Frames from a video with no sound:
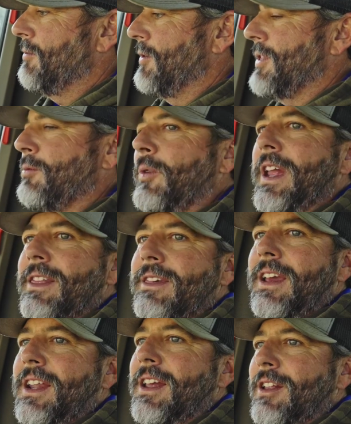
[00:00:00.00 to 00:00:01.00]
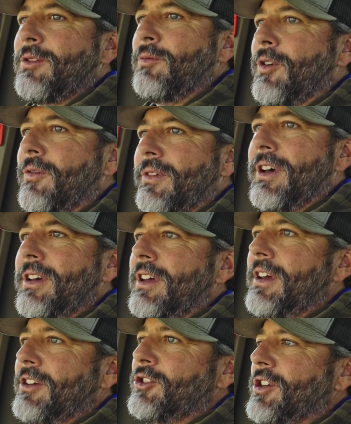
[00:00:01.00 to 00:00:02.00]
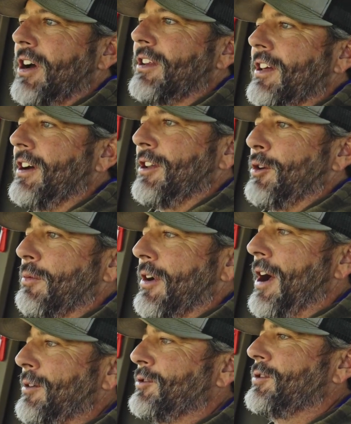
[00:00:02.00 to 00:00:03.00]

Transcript: With wheat seeding, it's more of a shotgun approach.